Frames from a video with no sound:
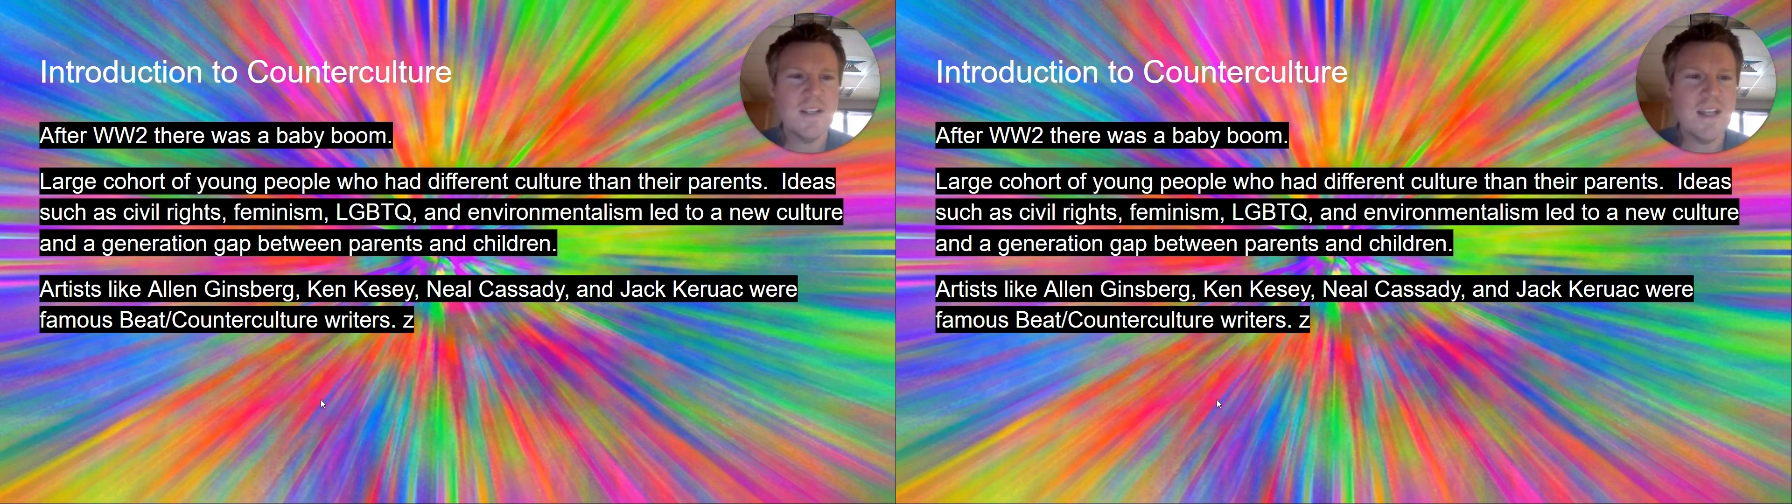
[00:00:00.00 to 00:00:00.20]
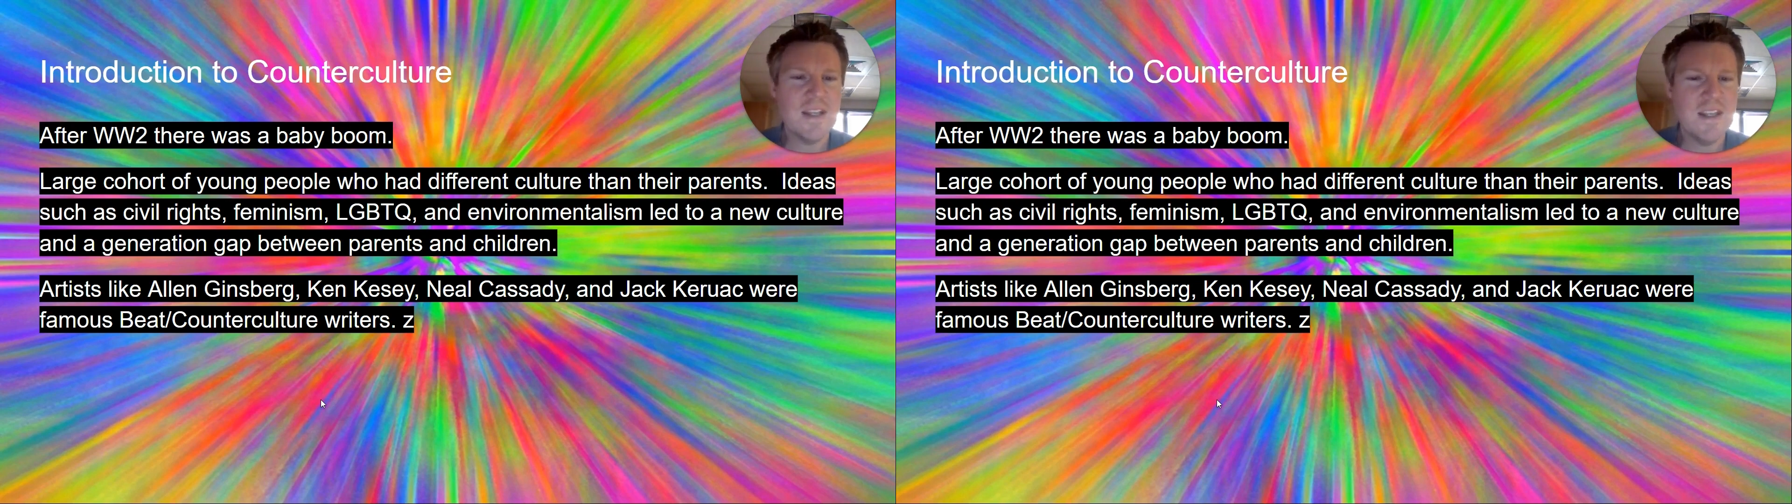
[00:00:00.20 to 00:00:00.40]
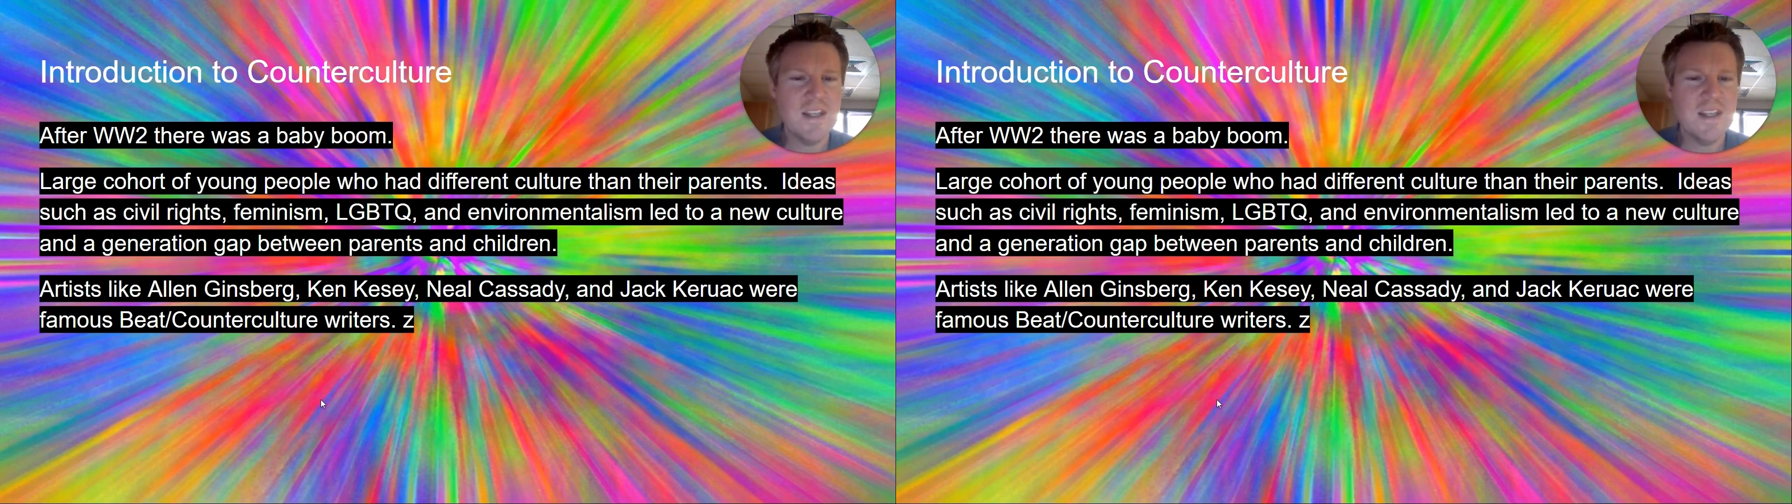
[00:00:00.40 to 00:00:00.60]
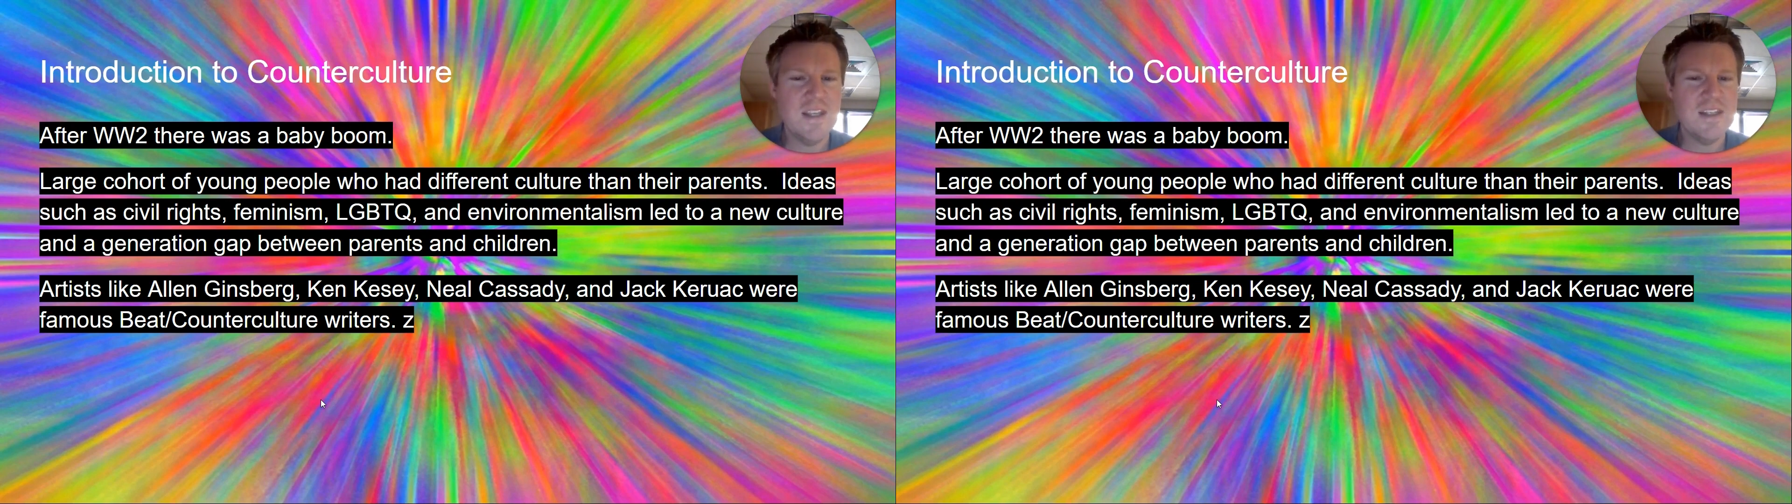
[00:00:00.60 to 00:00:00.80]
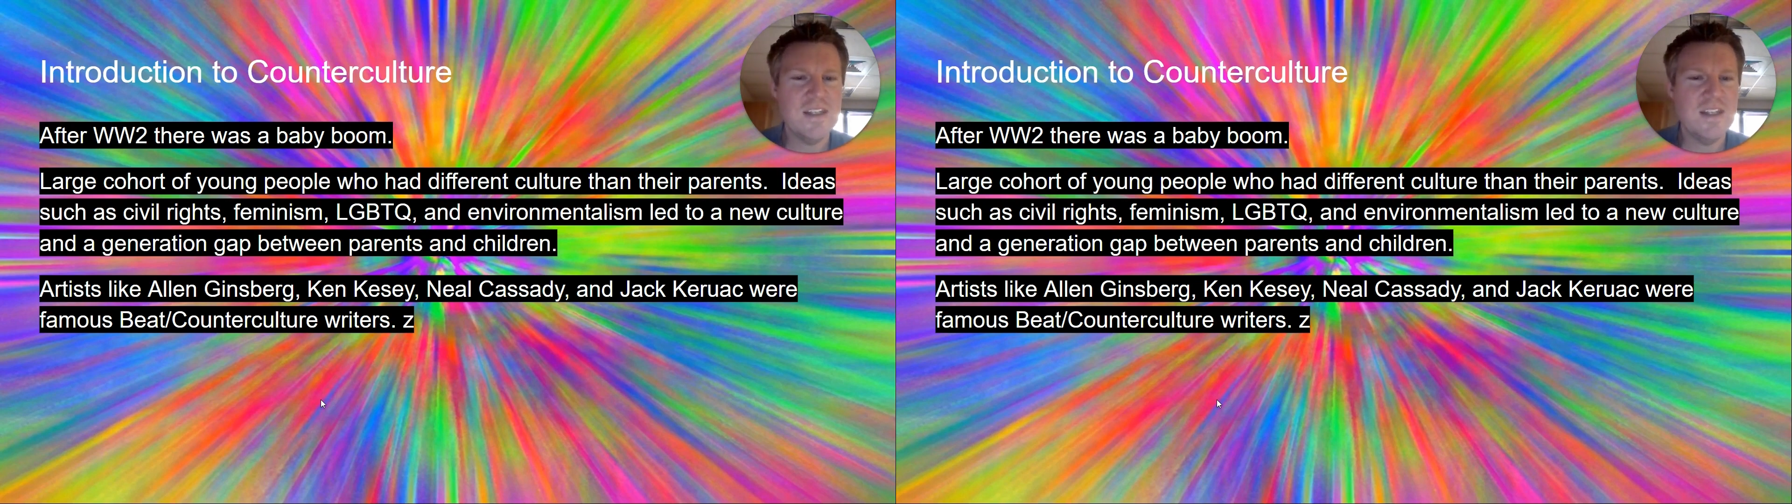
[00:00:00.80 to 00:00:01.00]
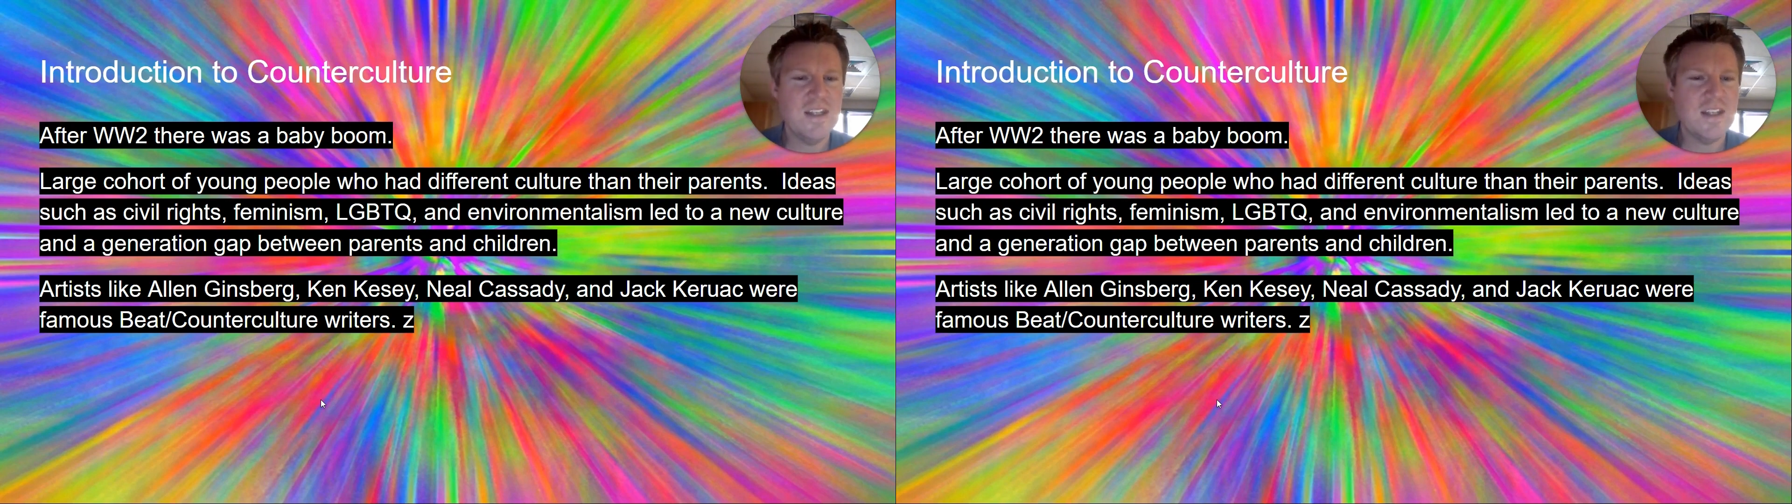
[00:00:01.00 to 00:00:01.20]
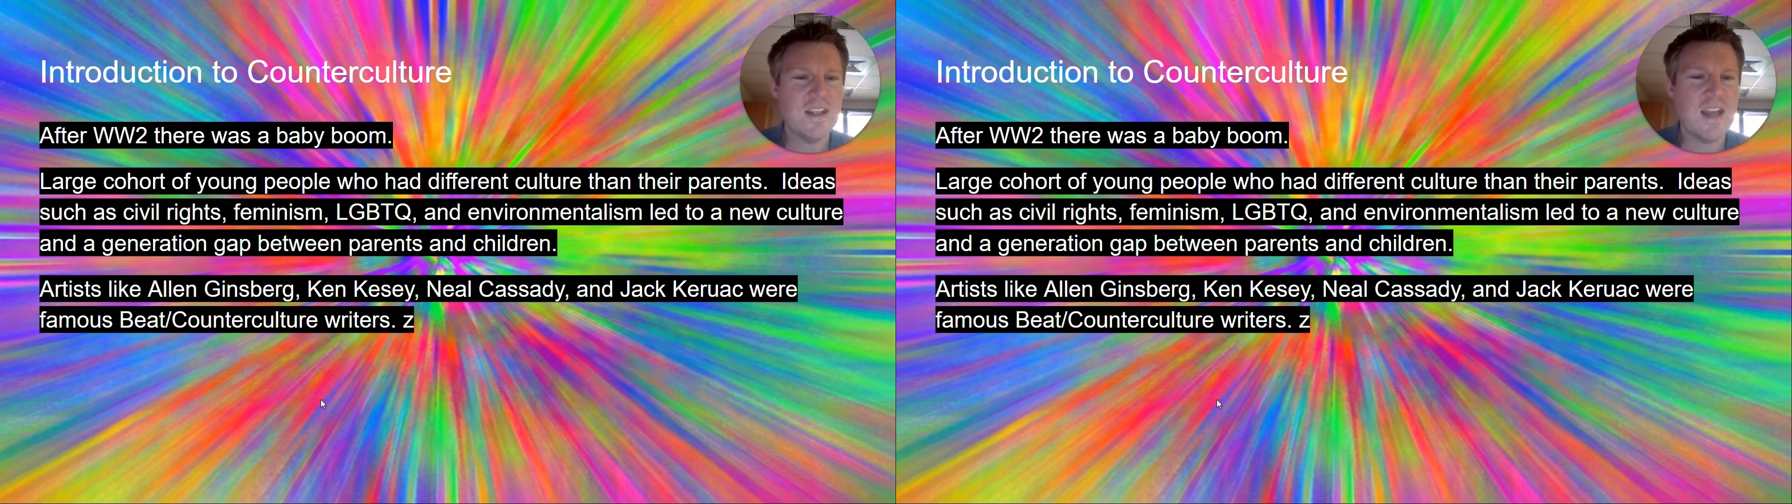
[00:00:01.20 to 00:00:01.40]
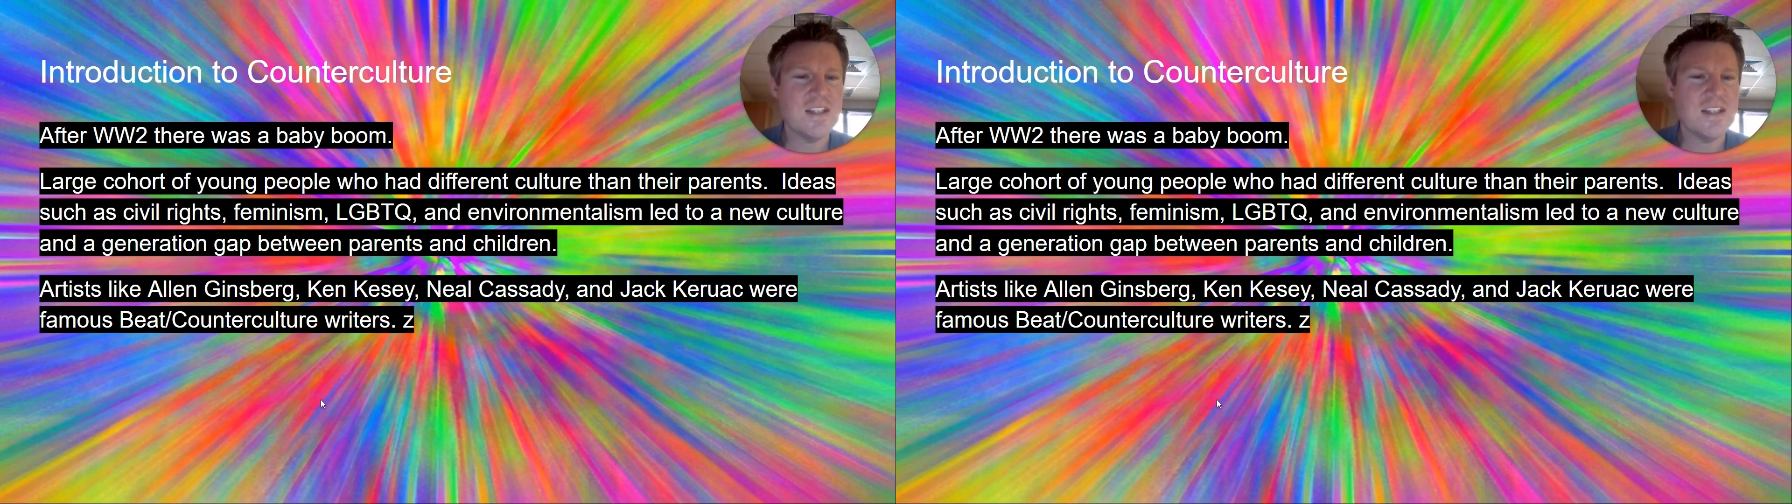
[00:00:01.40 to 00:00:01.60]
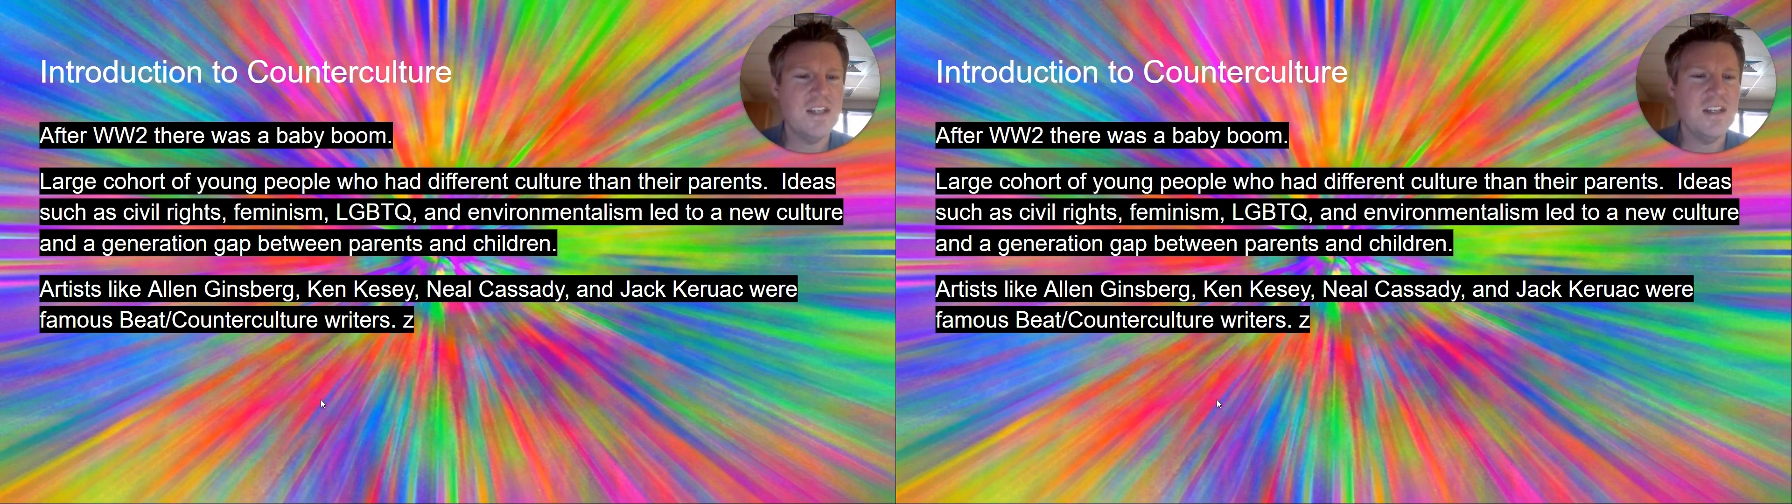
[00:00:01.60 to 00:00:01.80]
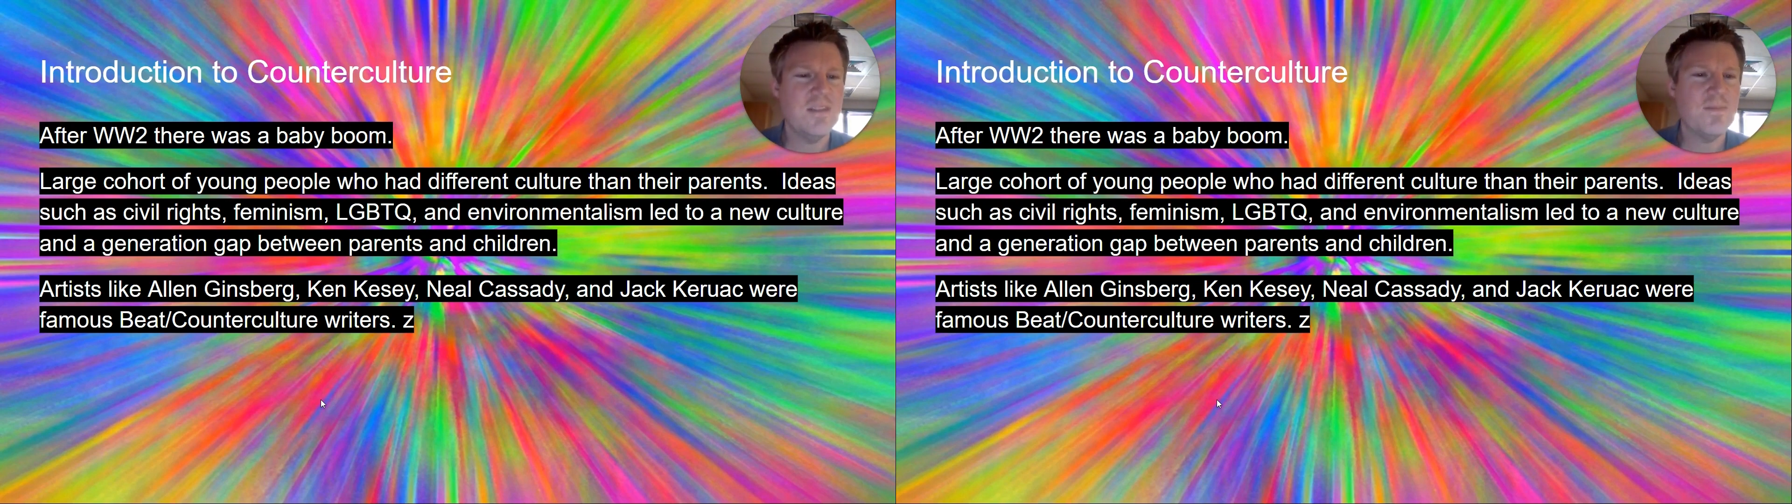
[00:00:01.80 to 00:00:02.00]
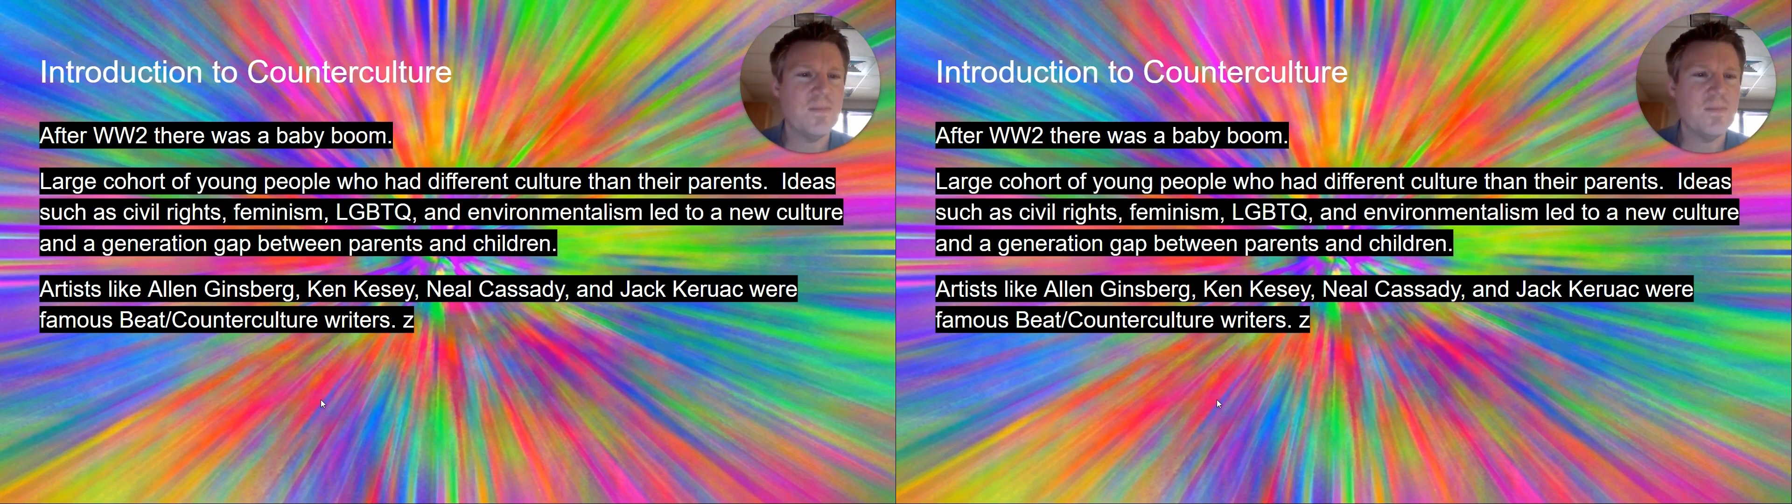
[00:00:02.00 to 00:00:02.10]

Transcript: Ken Kesey, Neil Cassidy,